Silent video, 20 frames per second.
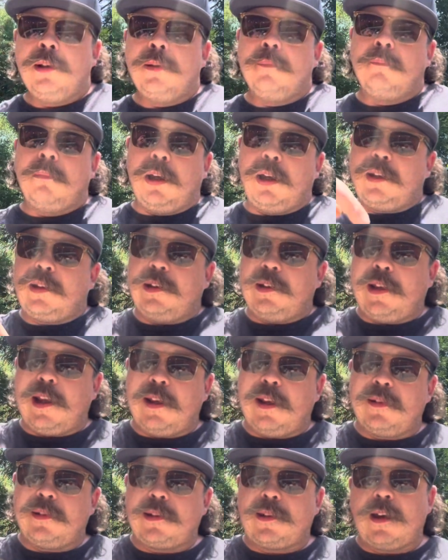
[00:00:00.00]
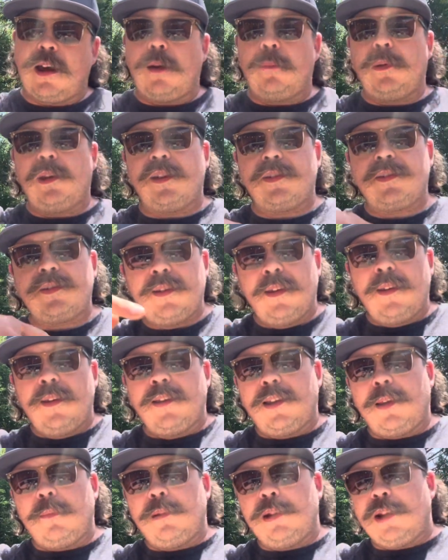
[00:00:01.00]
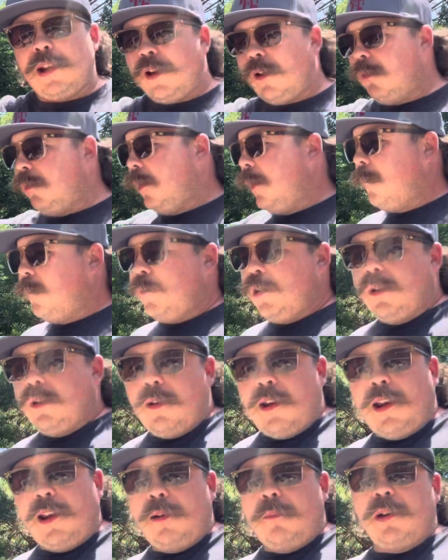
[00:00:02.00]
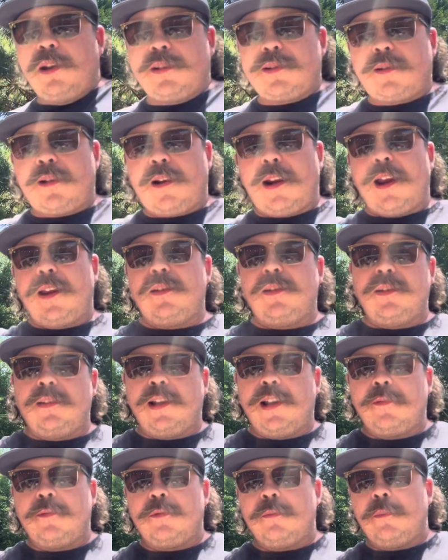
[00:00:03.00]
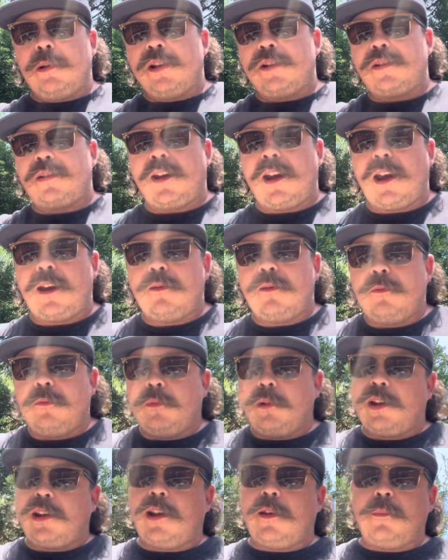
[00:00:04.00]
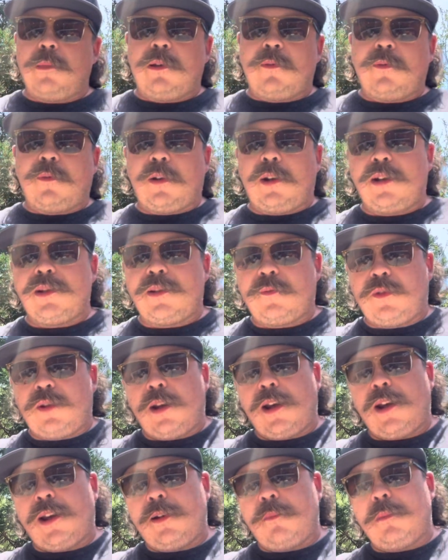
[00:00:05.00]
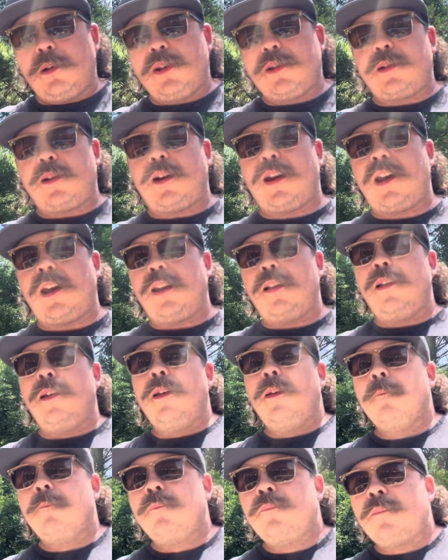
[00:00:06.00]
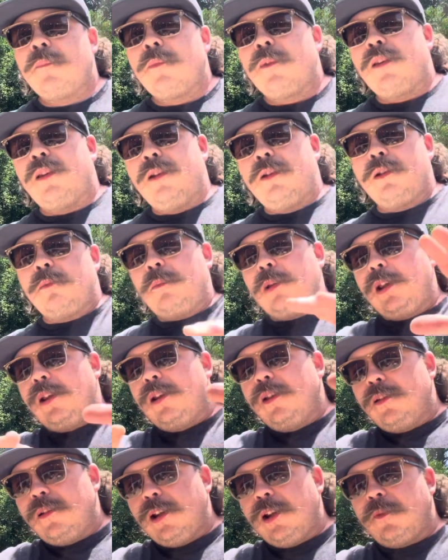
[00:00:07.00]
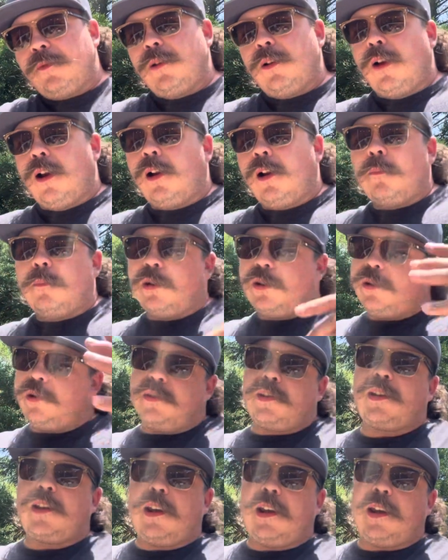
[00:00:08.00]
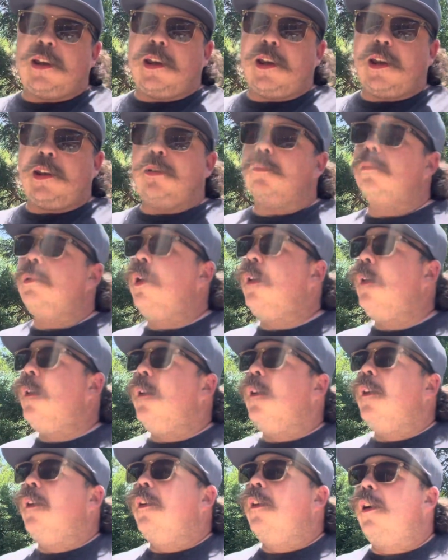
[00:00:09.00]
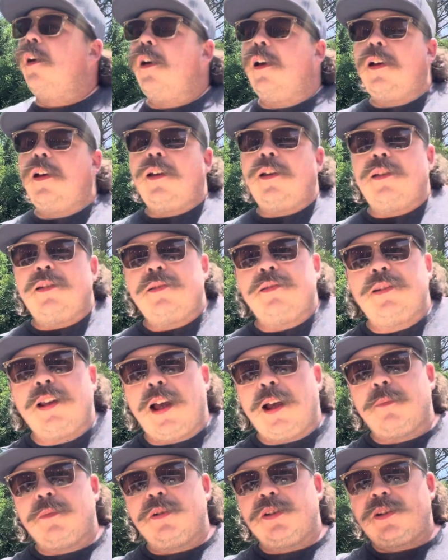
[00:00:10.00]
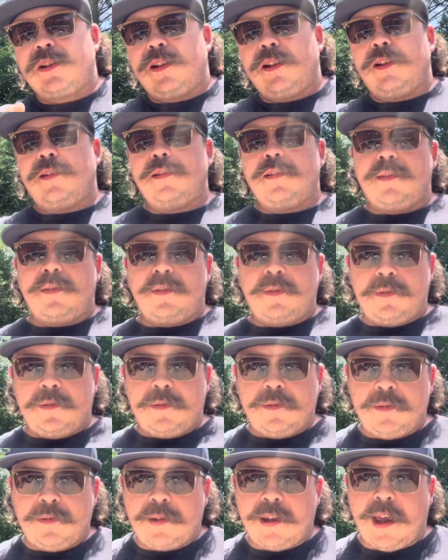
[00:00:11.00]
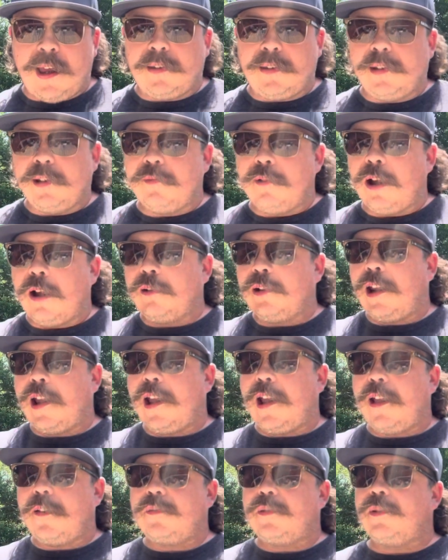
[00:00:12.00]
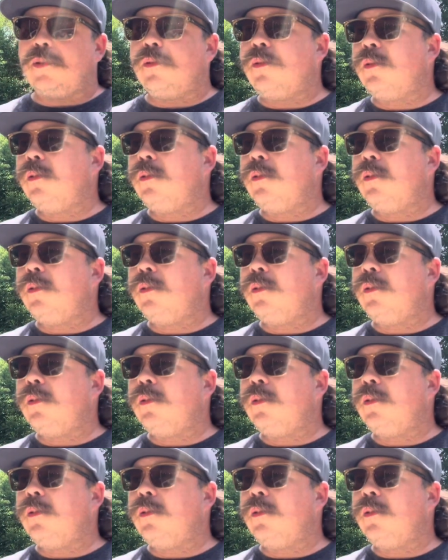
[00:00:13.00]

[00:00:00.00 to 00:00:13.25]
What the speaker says: But get down in the comments. Let me know. Do you hate a muskrat? Do you love a muskrat? We can't be friends if you hate a muskrat. You can be indifferent on them, but you just can't hate them. No, I'm just kidding. I love all knives, and